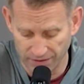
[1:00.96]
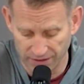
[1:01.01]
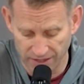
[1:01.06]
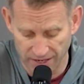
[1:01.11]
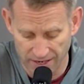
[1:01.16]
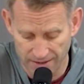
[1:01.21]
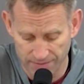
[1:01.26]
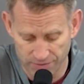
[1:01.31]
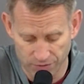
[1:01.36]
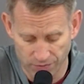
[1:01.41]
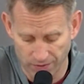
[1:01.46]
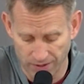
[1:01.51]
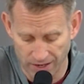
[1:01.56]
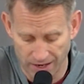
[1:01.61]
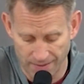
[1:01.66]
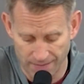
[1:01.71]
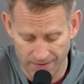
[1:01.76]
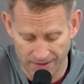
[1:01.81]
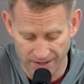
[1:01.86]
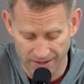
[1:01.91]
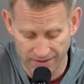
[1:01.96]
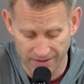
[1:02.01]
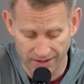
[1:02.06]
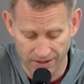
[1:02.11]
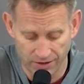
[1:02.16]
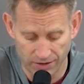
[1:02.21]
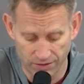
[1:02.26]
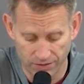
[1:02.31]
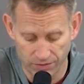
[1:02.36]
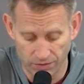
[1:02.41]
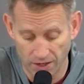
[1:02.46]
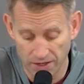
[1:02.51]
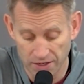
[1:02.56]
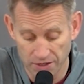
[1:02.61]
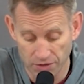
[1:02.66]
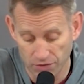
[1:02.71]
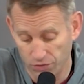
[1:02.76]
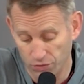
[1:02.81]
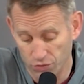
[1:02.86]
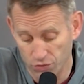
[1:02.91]
games or whatever. I mean, they're
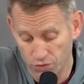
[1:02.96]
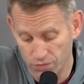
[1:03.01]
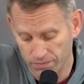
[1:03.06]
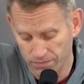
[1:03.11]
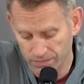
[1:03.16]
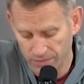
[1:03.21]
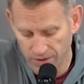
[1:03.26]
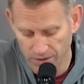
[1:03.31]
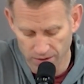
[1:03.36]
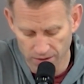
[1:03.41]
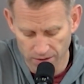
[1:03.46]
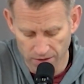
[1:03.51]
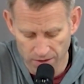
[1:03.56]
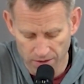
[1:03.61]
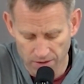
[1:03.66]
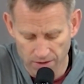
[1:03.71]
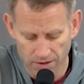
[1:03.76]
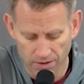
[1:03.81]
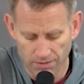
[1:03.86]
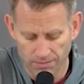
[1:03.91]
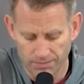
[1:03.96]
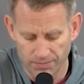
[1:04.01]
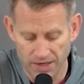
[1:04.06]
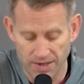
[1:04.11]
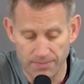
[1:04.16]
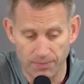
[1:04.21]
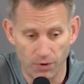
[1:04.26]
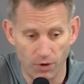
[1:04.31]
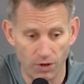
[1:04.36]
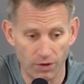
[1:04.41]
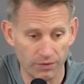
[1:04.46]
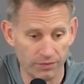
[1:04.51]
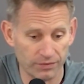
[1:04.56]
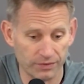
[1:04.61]
running through people.